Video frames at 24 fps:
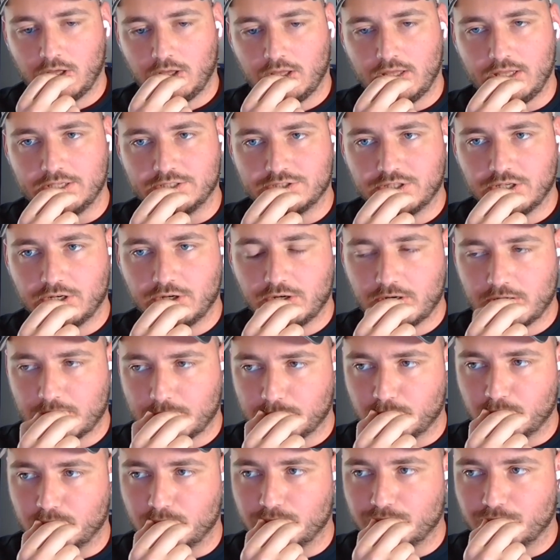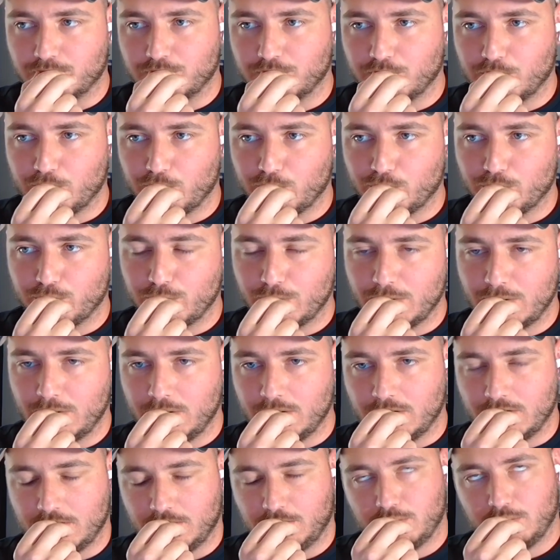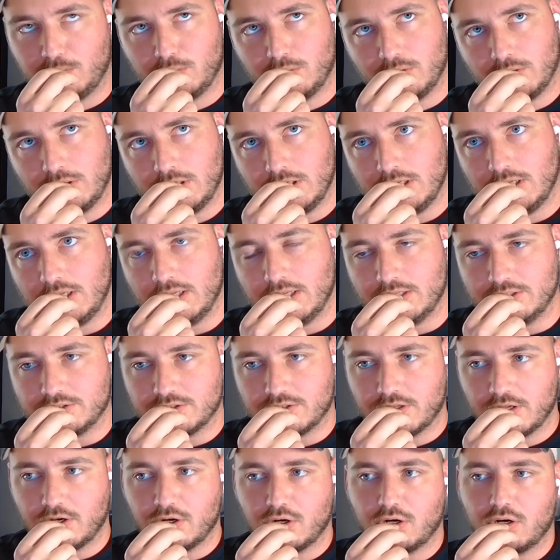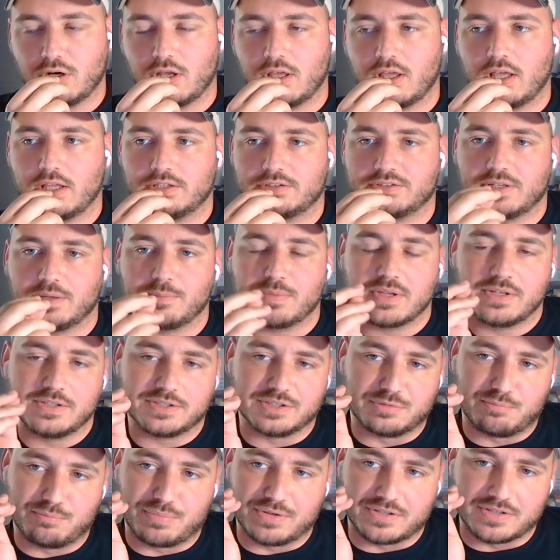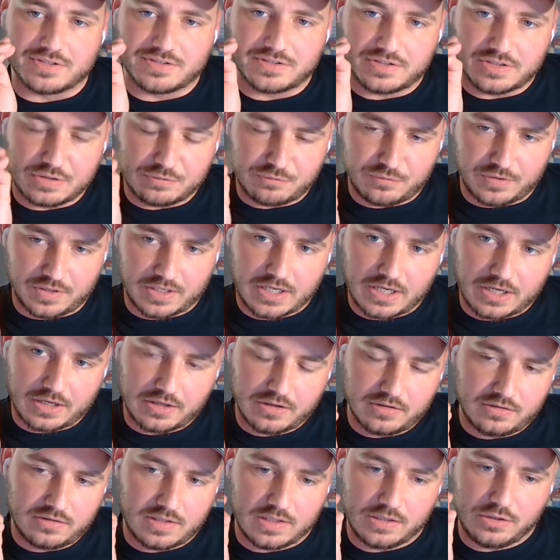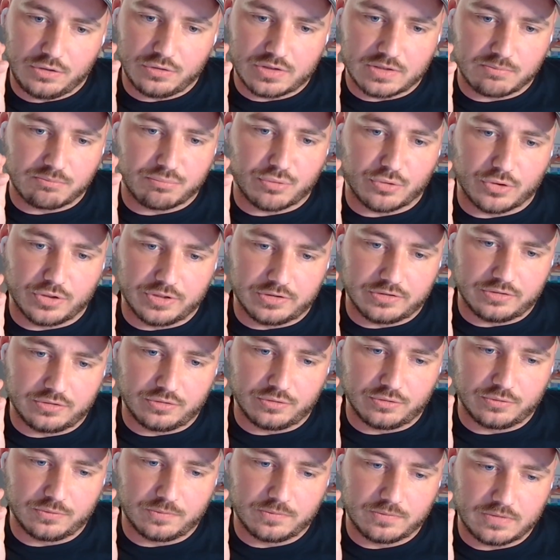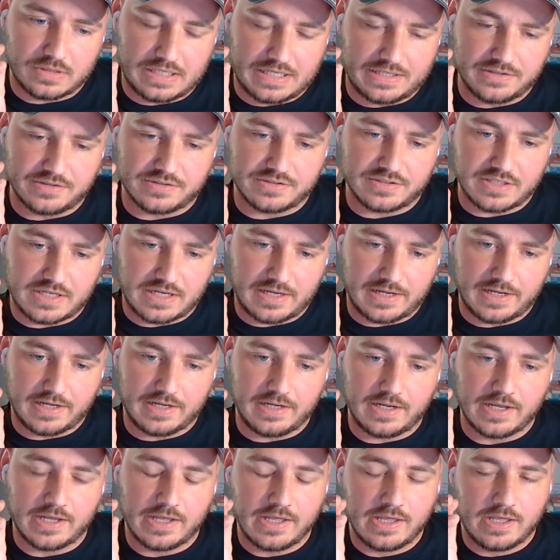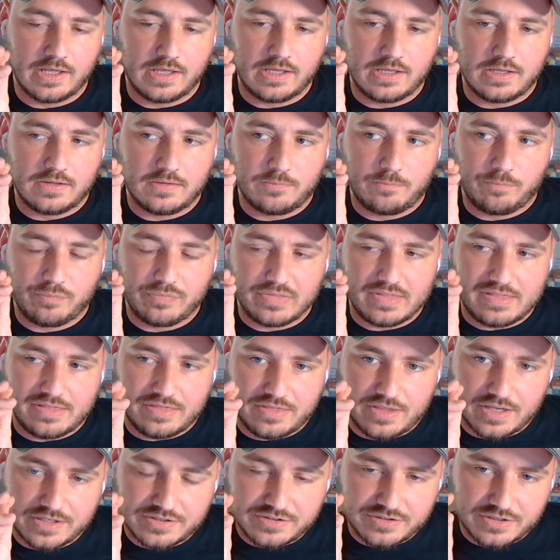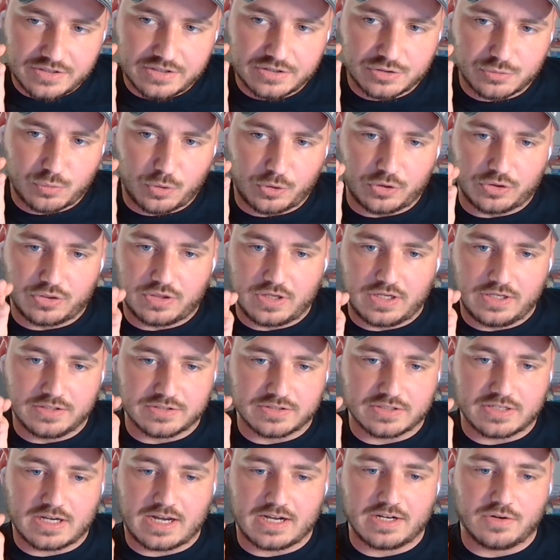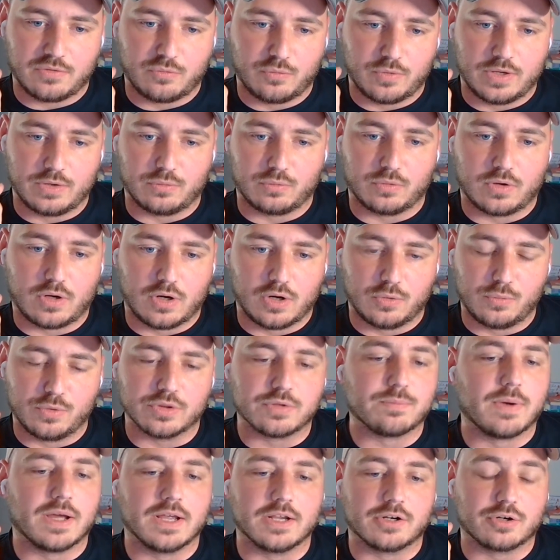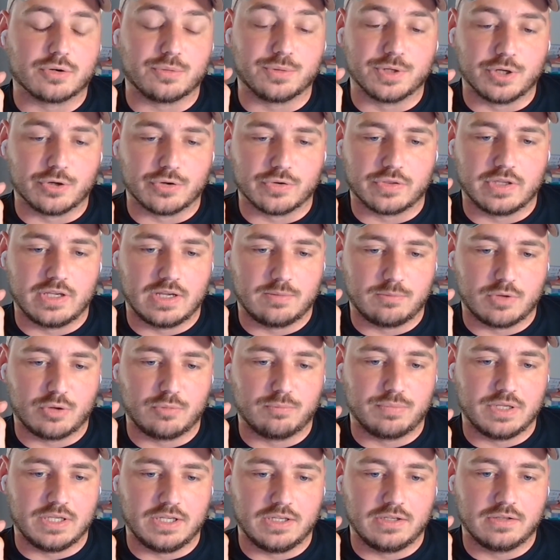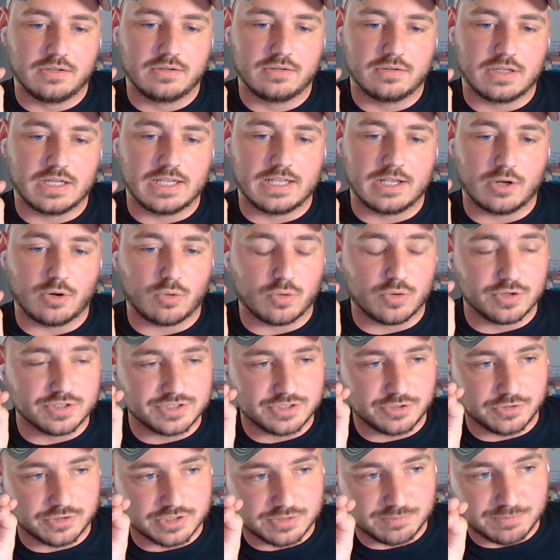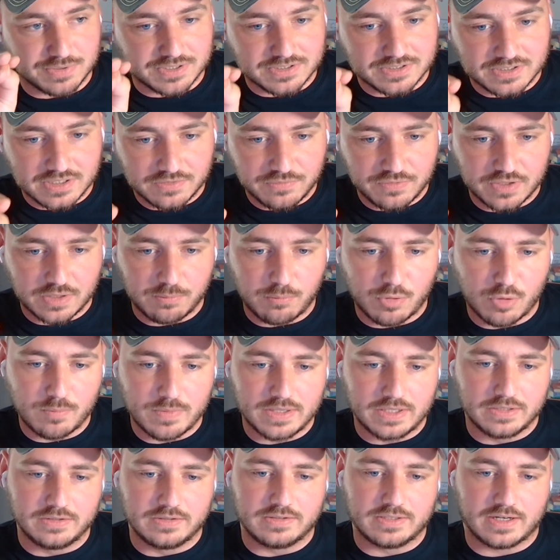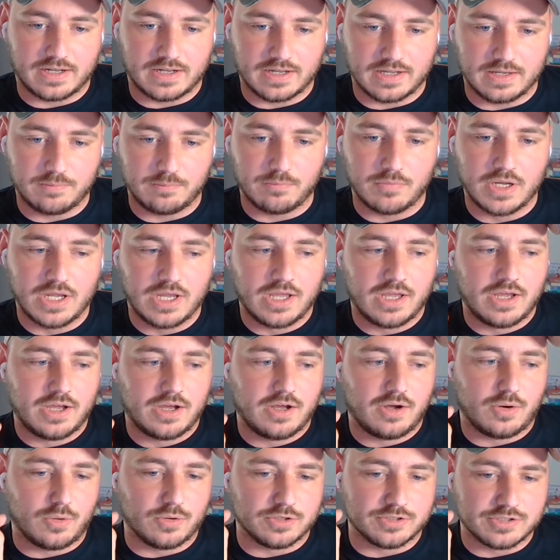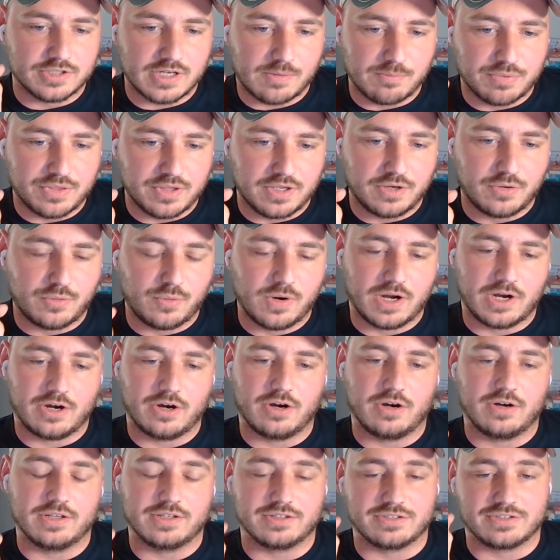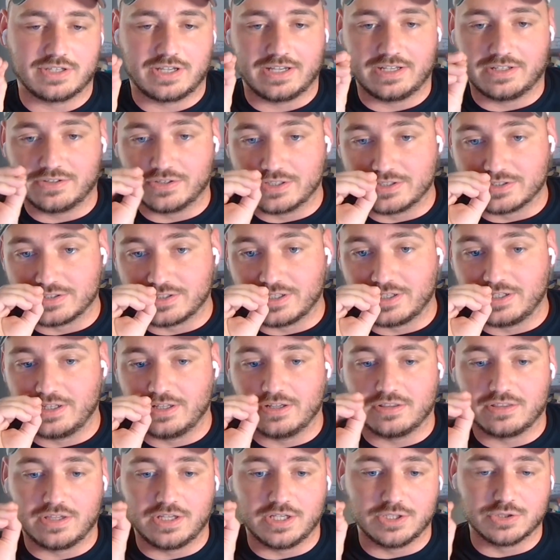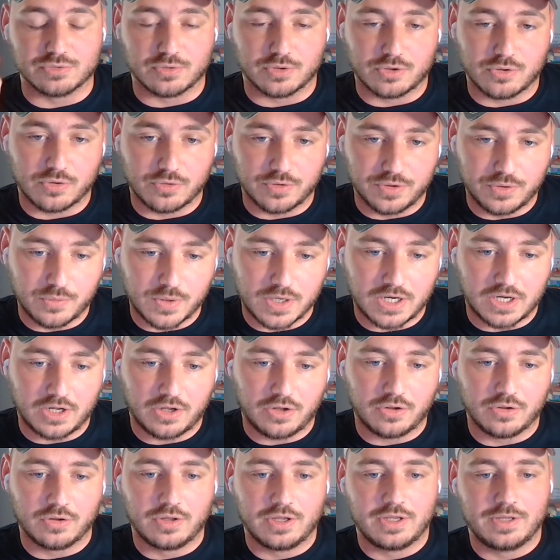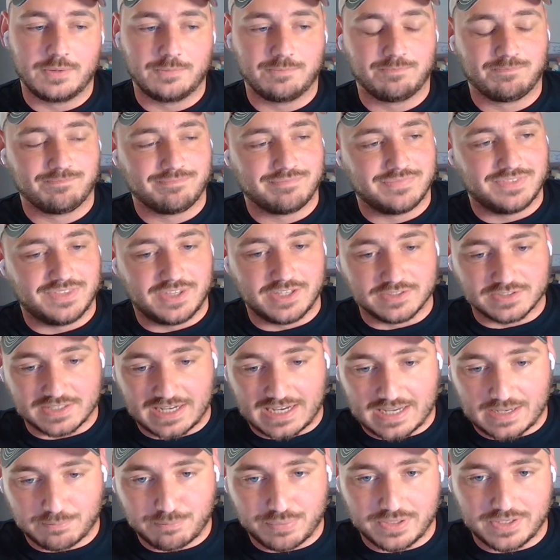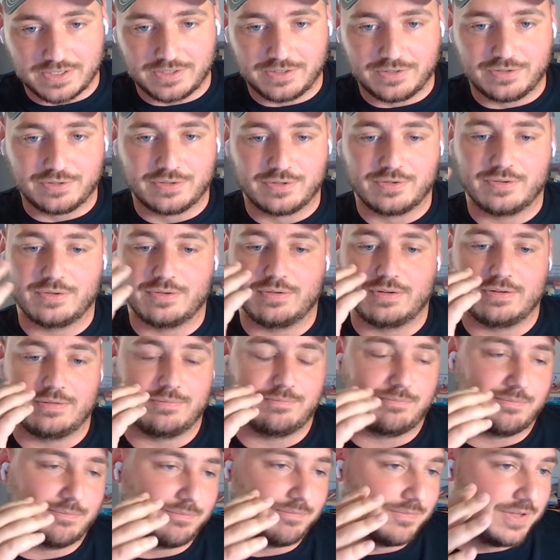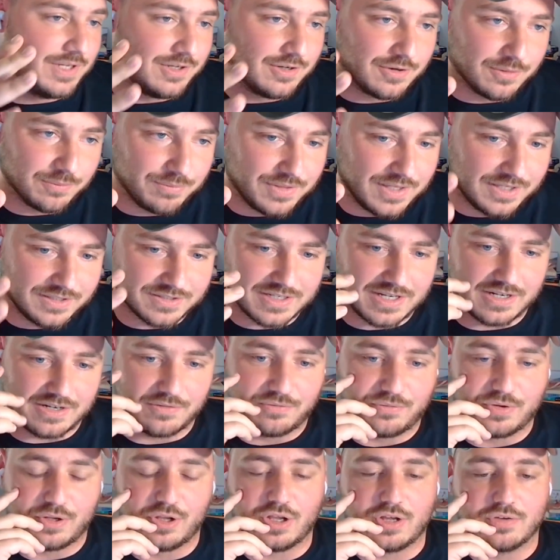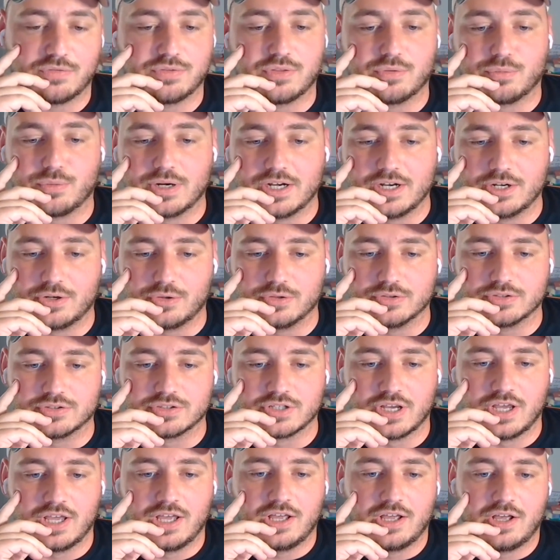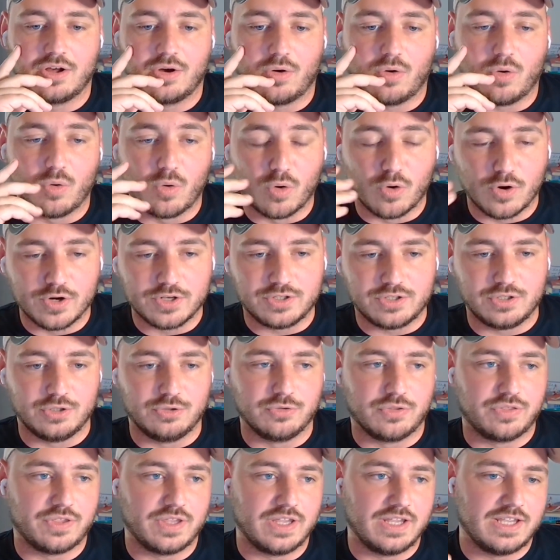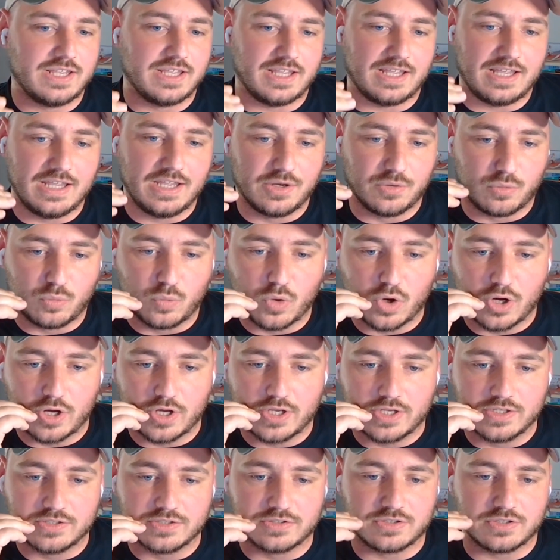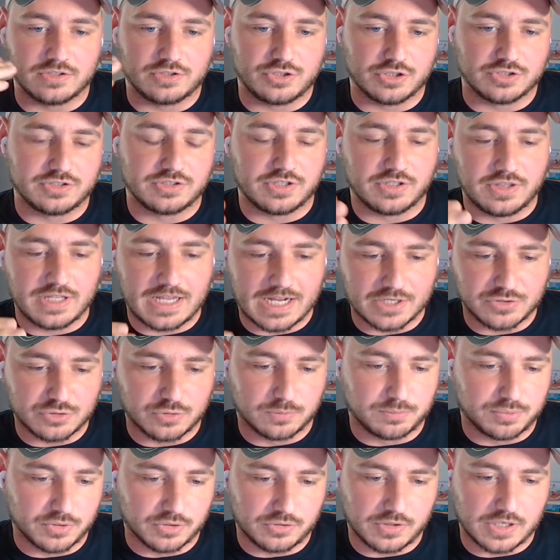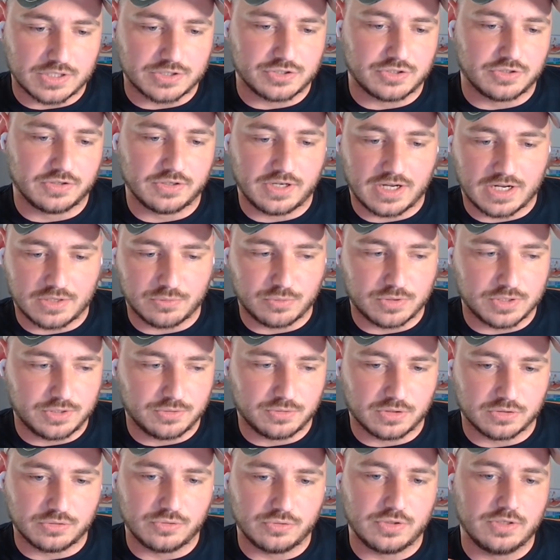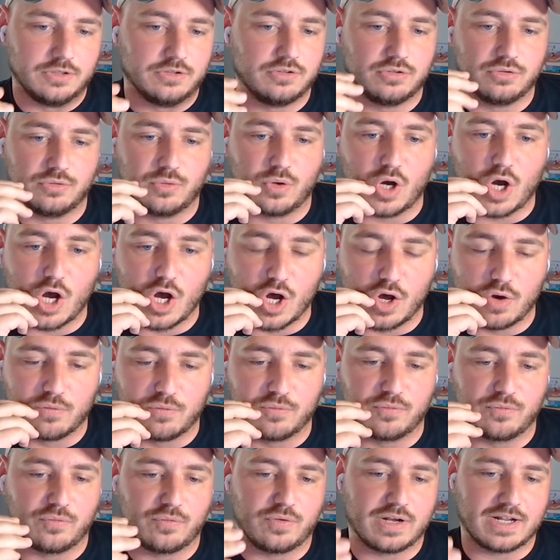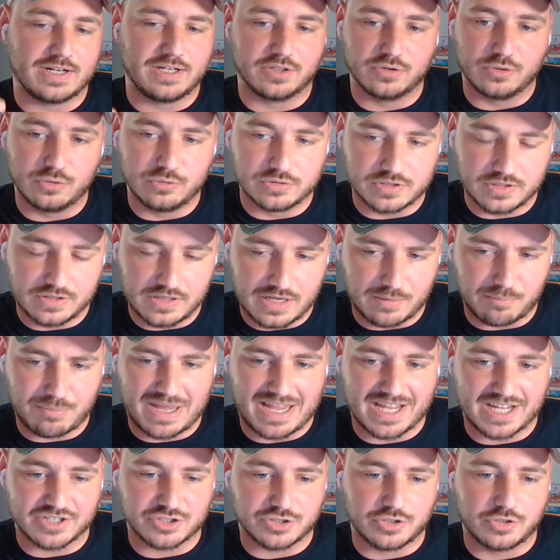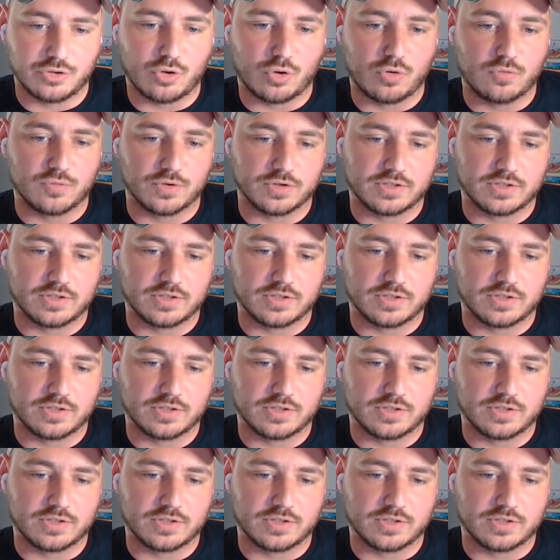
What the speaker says: Is there uh, is there something specific that you can point to and say this is where things kind of went wrong with my career in the MLB? Like, or is there a specific moment in time or something where it's like, listen, things were going well, this happened, things kind of fell off the rails? Or do you think it was just the natural progression, kind of what you're alluding to, of kind of losing that passion over